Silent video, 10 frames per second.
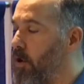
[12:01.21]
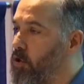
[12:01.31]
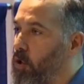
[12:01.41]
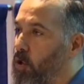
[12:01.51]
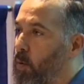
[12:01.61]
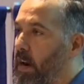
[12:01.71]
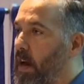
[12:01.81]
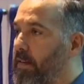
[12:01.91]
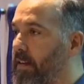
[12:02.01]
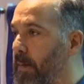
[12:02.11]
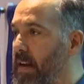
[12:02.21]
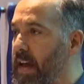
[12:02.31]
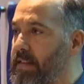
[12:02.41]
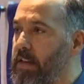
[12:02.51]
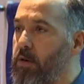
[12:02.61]
So you win on some
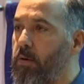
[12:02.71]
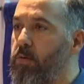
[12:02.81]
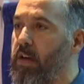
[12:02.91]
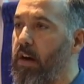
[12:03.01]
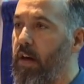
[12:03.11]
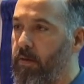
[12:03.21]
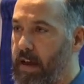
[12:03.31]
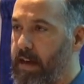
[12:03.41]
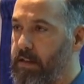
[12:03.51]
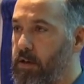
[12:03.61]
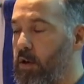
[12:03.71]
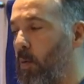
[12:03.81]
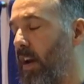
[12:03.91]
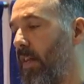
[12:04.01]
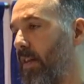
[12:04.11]
days, and you lose on other days. You
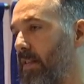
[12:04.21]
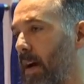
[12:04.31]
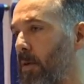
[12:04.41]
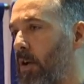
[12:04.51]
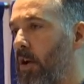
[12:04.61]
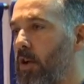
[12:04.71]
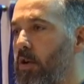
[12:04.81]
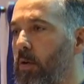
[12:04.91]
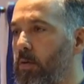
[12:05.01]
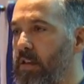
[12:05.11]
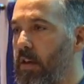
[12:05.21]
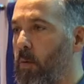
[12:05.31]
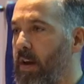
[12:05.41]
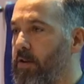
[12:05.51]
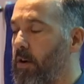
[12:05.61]
win in the summer, you lose in the
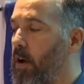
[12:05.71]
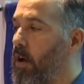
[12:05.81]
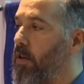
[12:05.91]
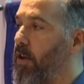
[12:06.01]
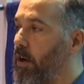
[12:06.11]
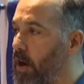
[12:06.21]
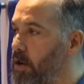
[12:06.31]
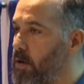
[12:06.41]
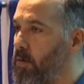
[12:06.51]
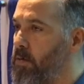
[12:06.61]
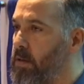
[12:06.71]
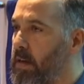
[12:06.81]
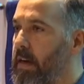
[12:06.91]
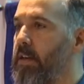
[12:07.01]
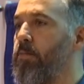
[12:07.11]
winter. The good news
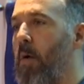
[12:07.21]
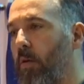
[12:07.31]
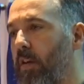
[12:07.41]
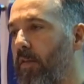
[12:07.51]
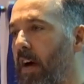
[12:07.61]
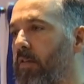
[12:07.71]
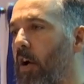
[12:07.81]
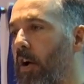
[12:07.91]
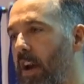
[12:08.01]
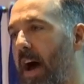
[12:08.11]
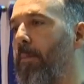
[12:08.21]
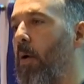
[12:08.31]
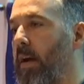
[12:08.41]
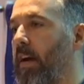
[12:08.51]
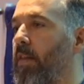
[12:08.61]
is most of us are not
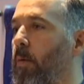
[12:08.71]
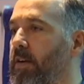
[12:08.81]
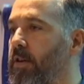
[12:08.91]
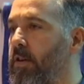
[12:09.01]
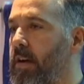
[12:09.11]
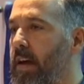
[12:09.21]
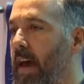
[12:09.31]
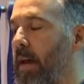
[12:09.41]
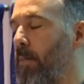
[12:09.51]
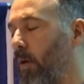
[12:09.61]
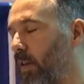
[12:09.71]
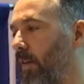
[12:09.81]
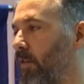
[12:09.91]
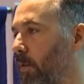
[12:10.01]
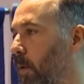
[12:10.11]
boating in the winter, and most of
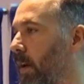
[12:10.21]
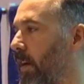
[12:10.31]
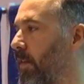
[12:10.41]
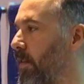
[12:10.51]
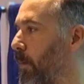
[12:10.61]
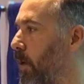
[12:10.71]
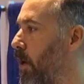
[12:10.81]
us are boating in the summer.